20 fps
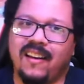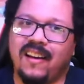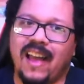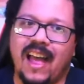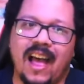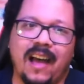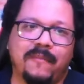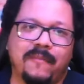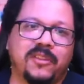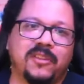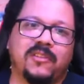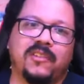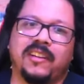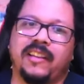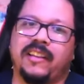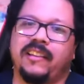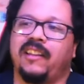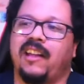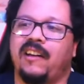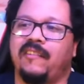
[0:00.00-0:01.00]

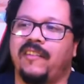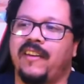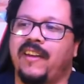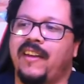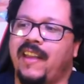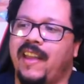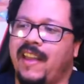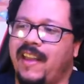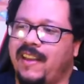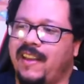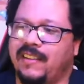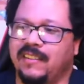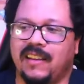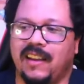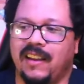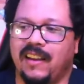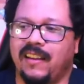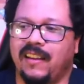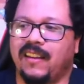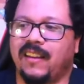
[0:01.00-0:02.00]
Absolutely love it, and
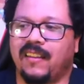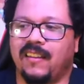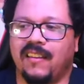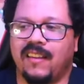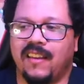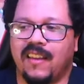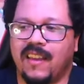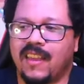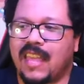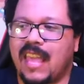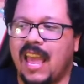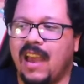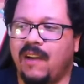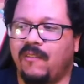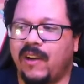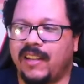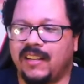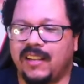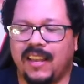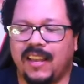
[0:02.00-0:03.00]
uh, can't
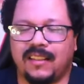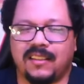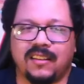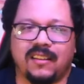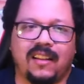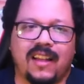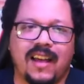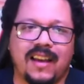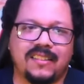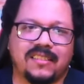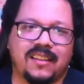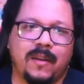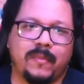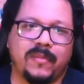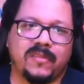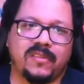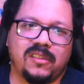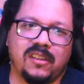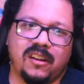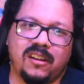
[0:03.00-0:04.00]
wait to get to the last
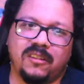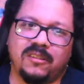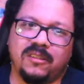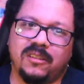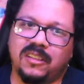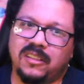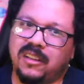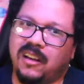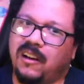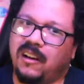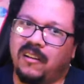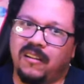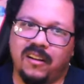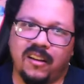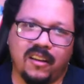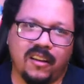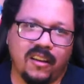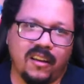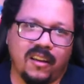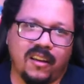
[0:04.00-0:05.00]
episode. So
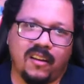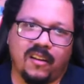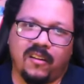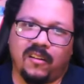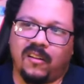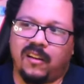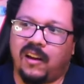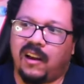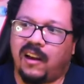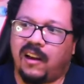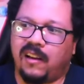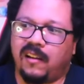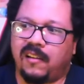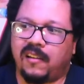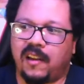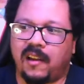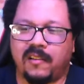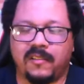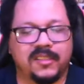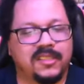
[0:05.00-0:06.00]
uh,
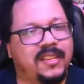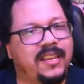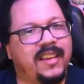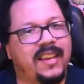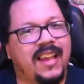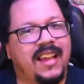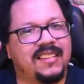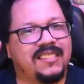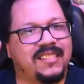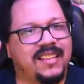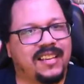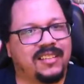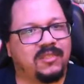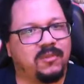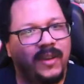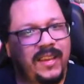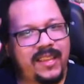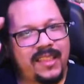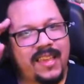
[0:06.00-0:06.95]
I will see you guys next week.